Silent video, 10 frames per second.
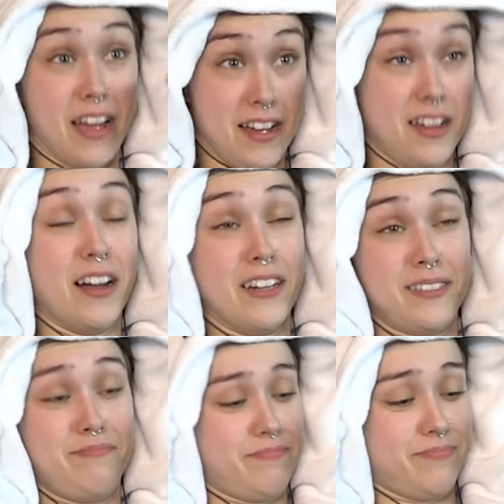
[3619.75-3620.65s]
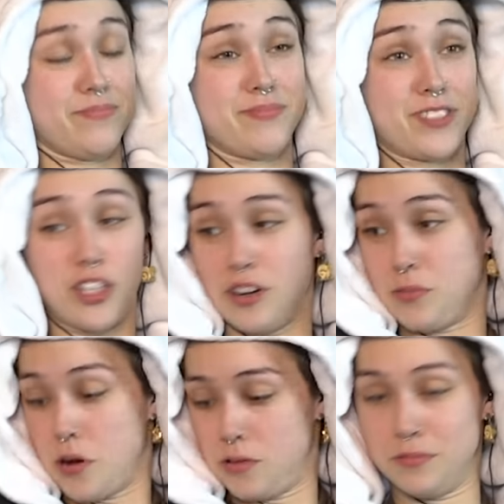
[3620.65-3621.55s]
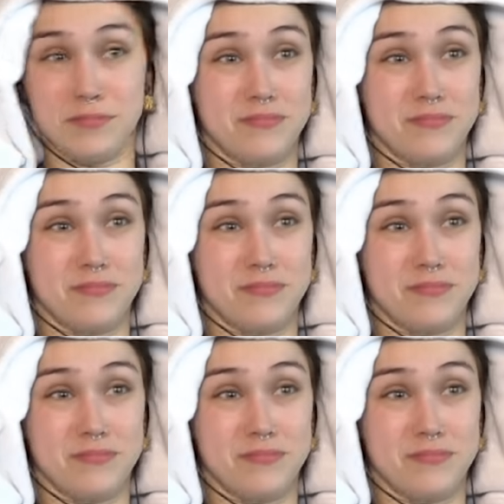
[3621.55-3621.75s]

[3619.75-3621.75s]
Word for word: Uh huh. Sure, it won't.